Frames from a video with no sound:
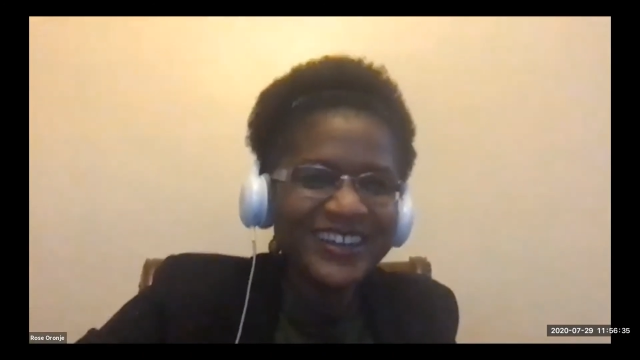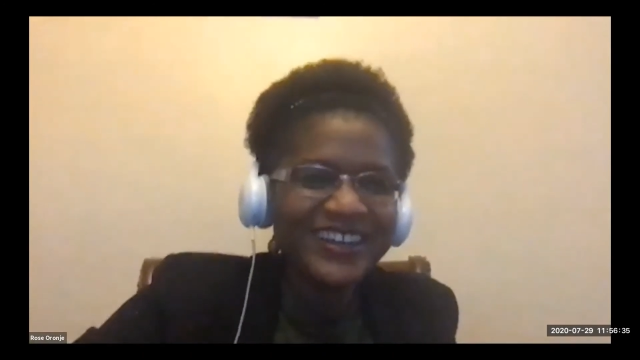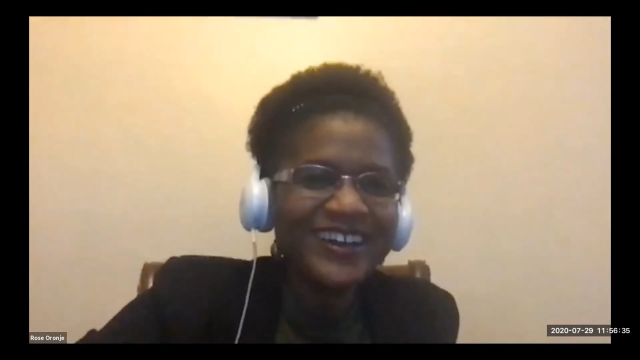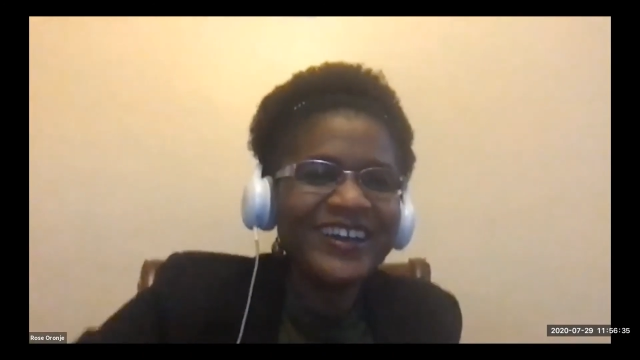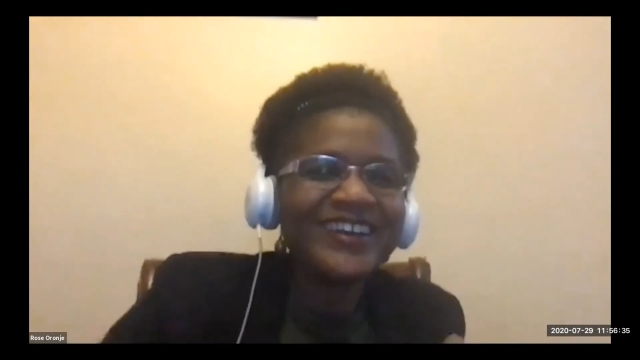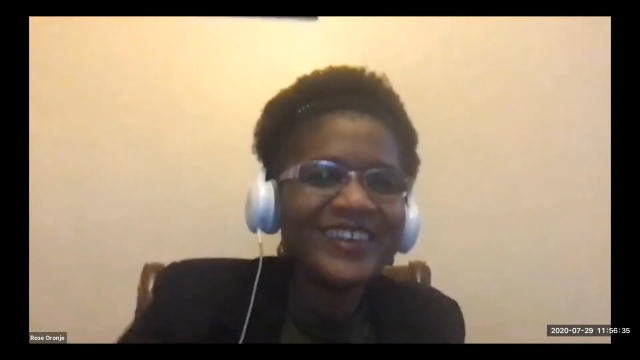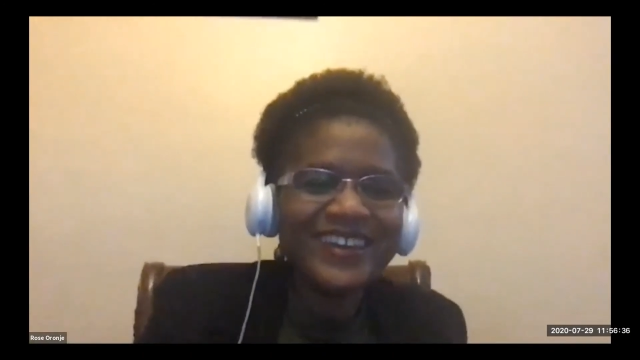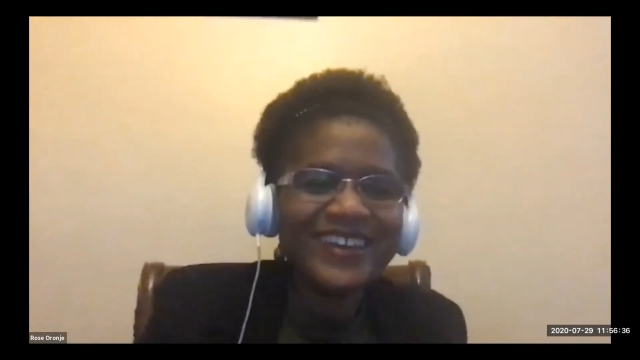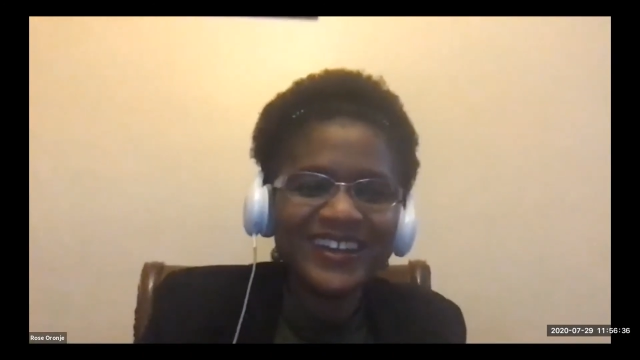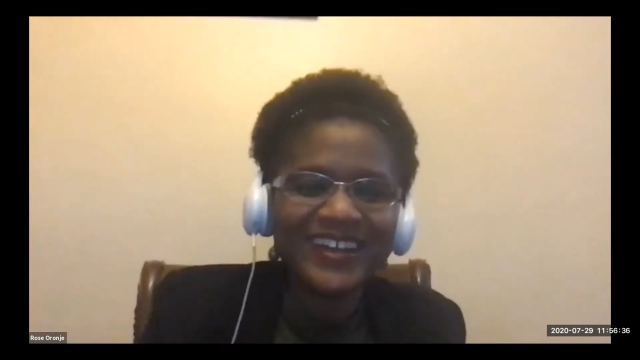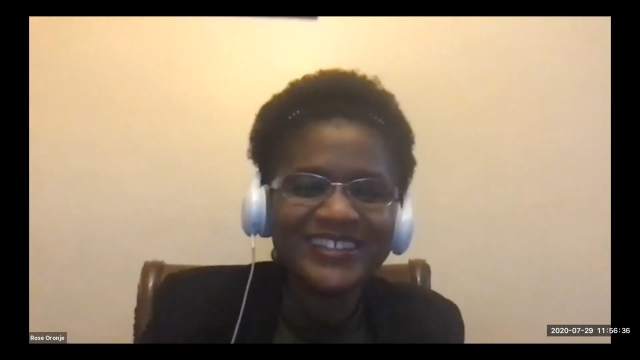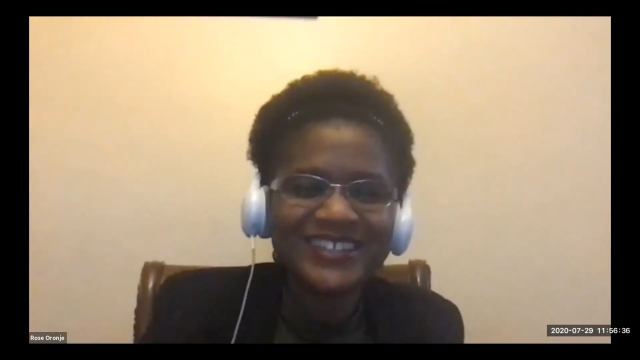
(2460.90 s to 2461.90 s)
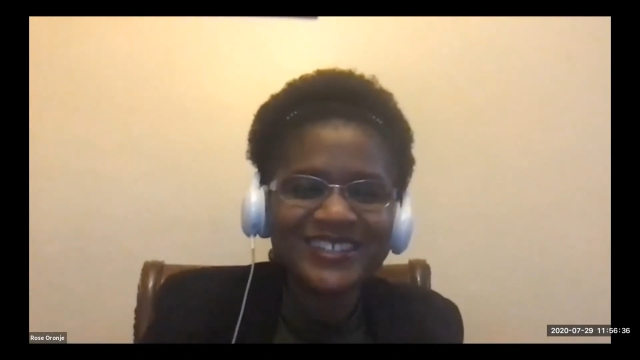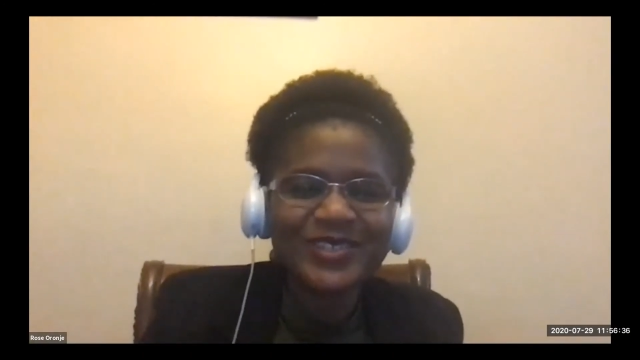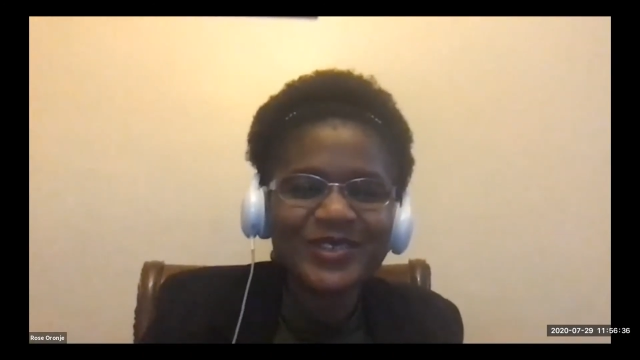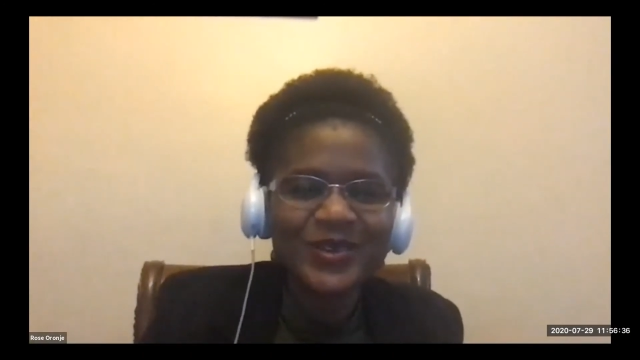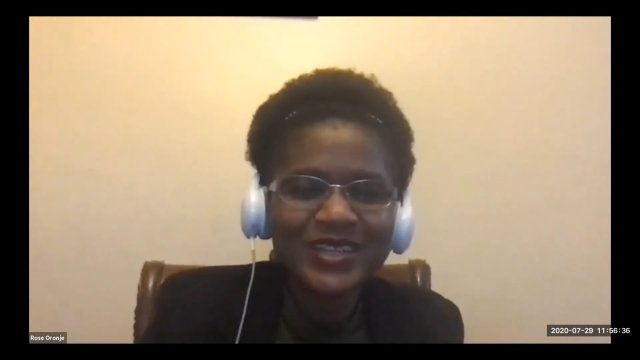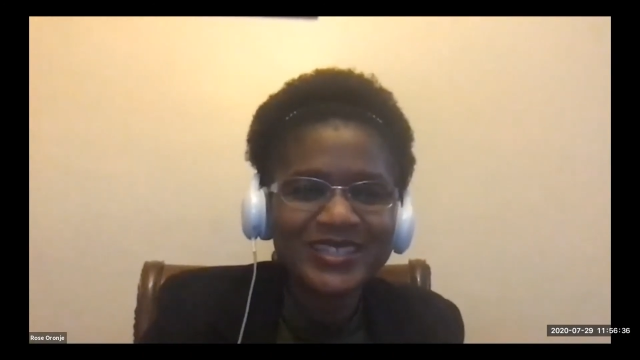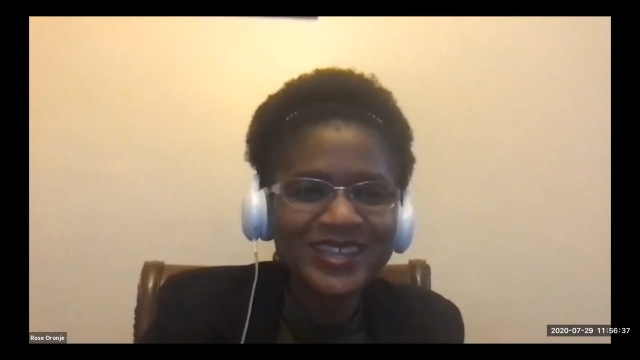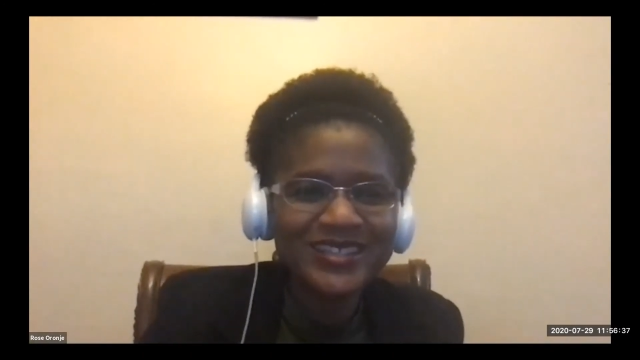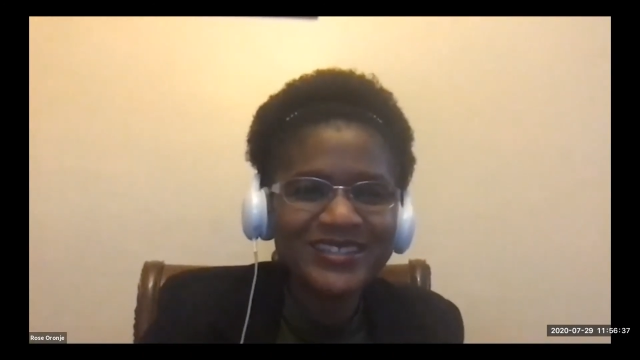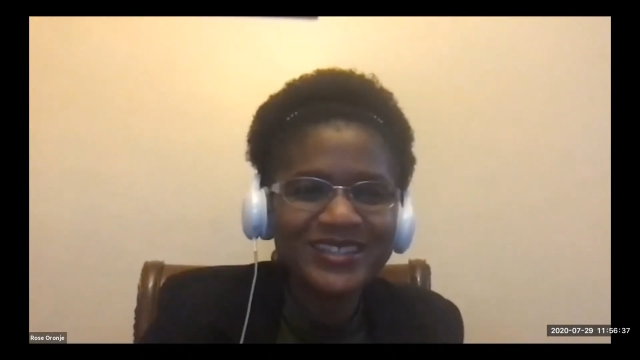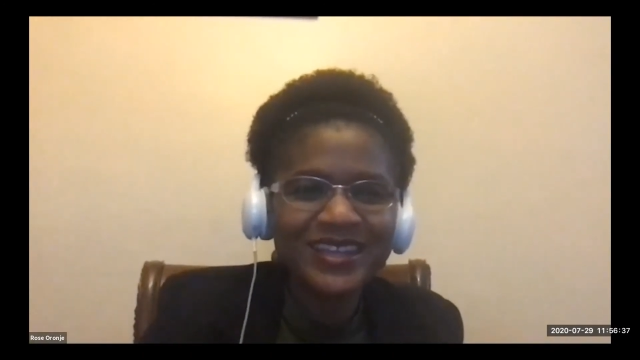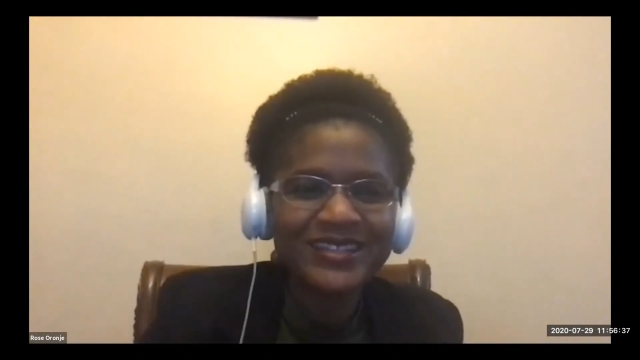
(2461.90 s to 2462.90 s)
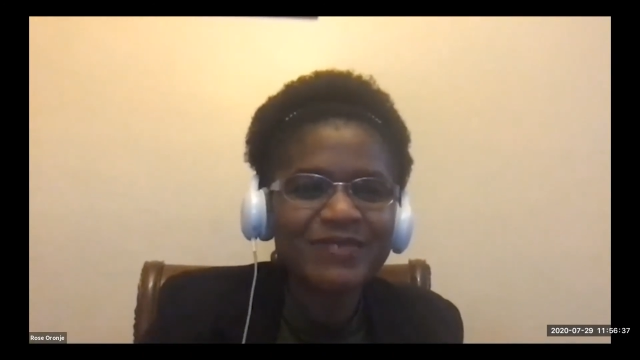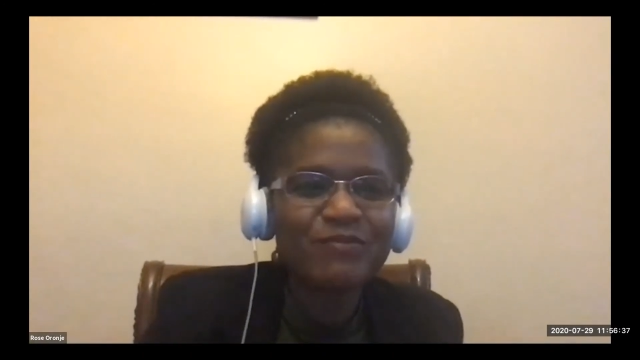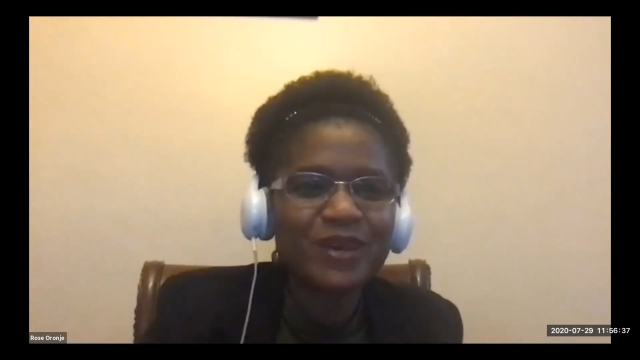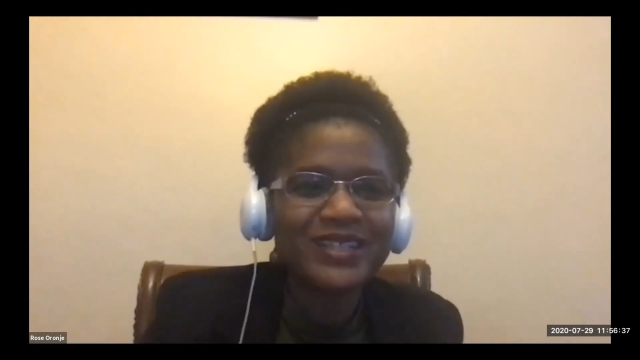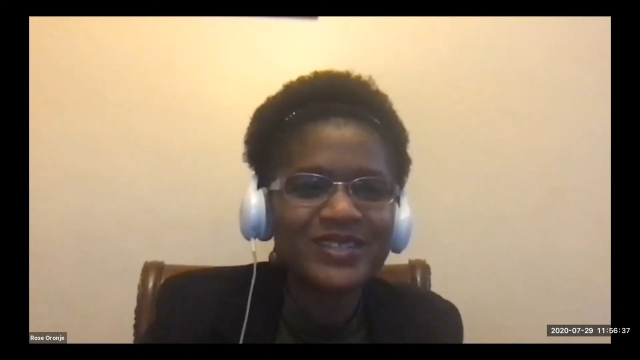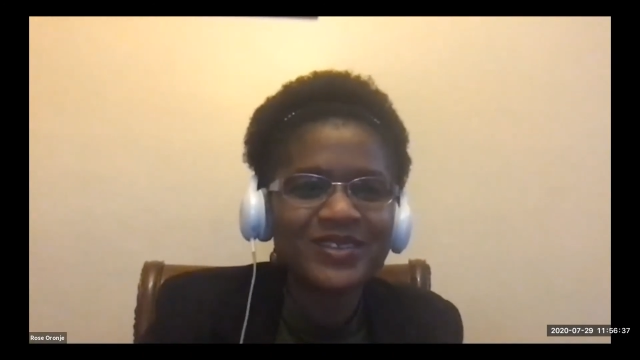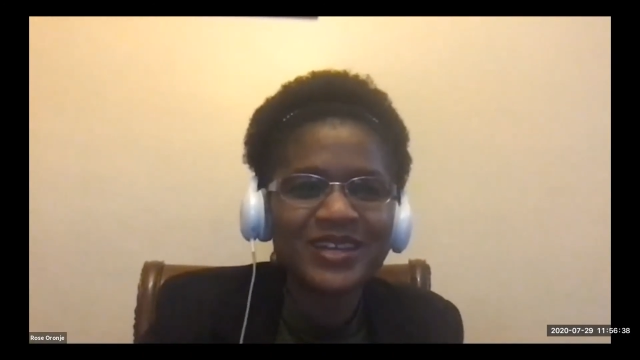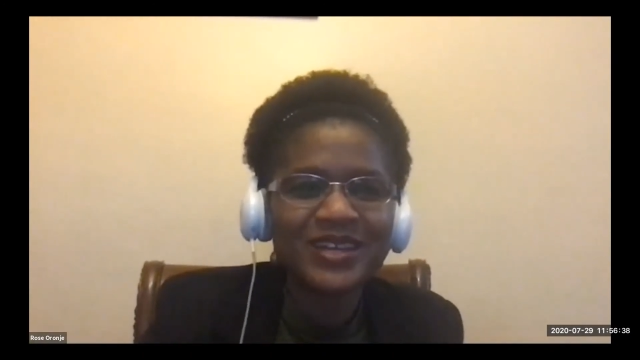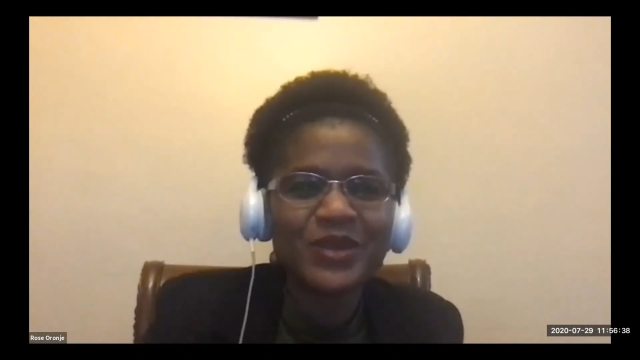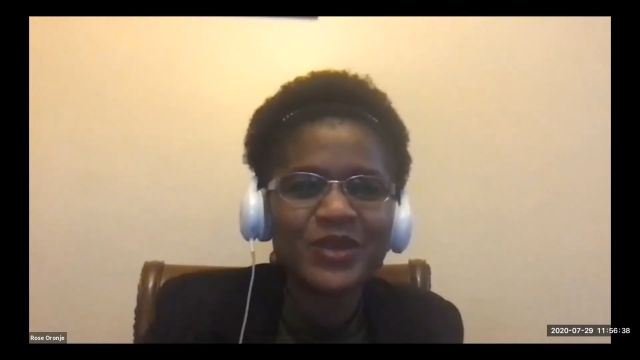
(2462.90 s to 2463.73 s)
Here, like he's doing, he just clicks a button and we are